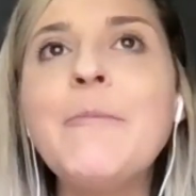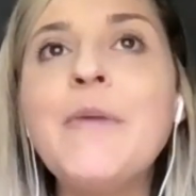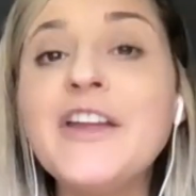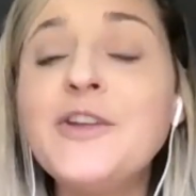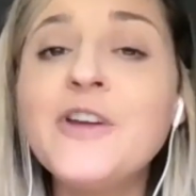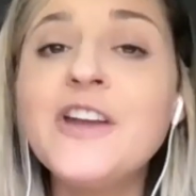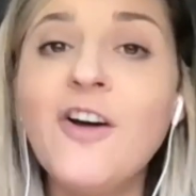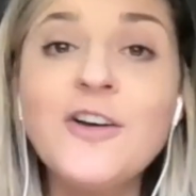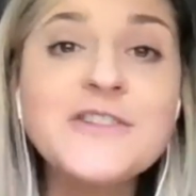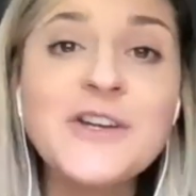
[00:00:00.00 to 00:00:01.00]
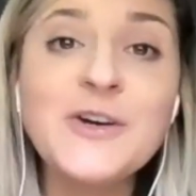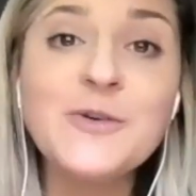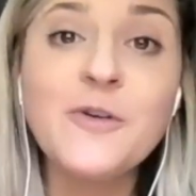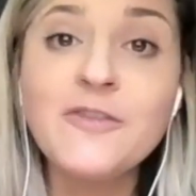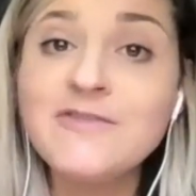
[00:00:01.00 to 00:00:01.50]
But you can
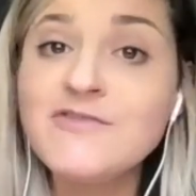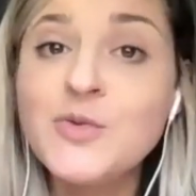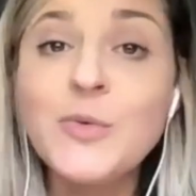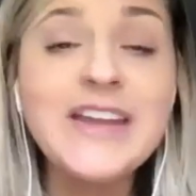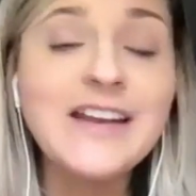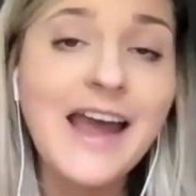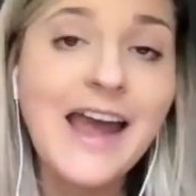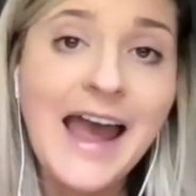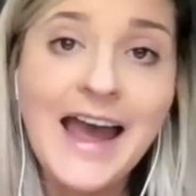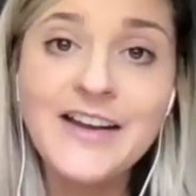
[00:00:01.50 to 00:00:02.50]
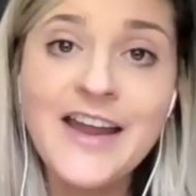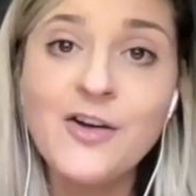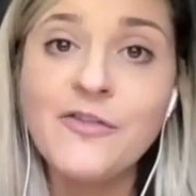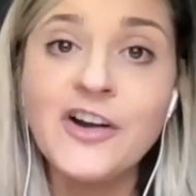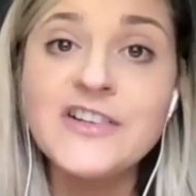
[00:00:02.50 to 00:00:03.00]
also tweet at
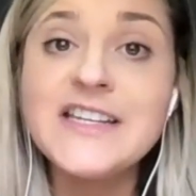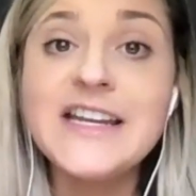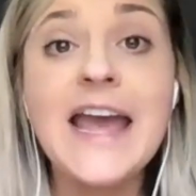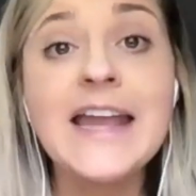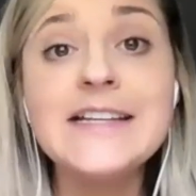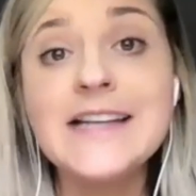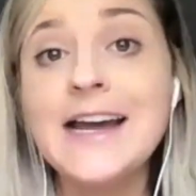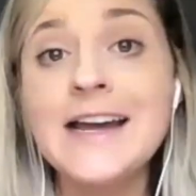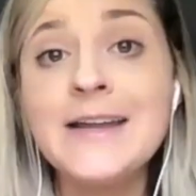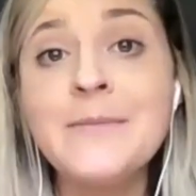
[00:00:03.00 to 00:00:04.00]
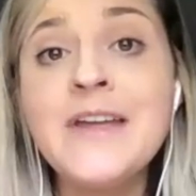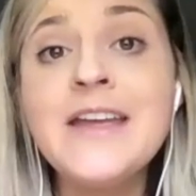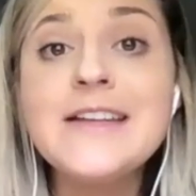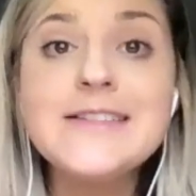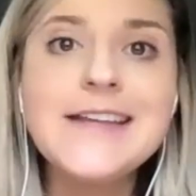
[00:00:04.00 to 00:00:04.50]
Hail Varsity anytime
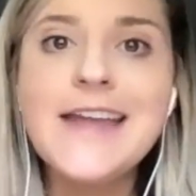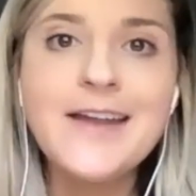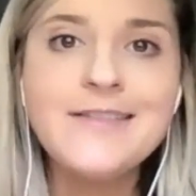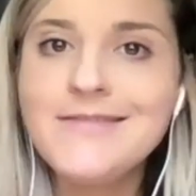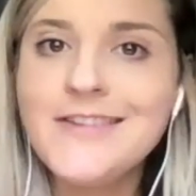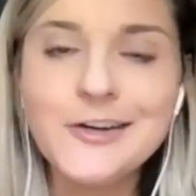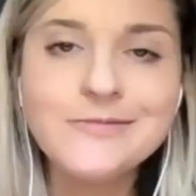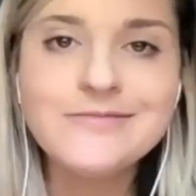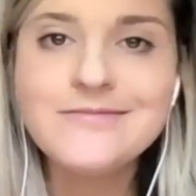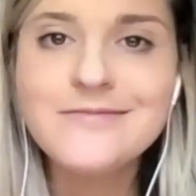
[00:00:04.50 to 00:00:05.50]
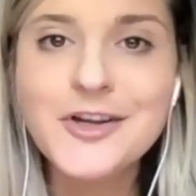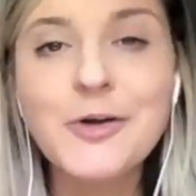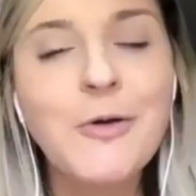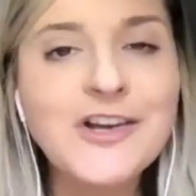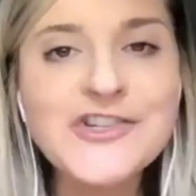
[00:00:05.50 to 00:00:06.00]
to get, you know, your
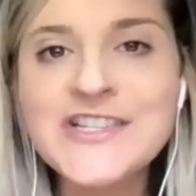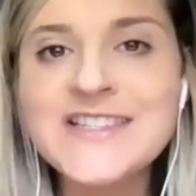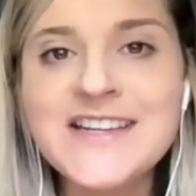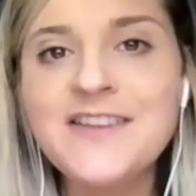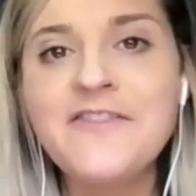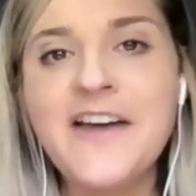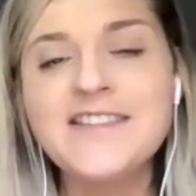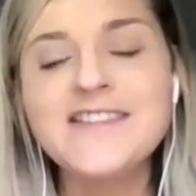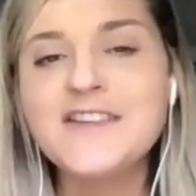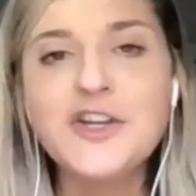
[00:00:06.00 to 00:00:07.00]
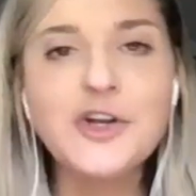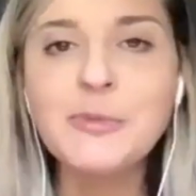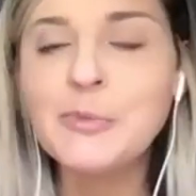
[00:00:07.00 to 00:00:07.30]
questions in, if that's your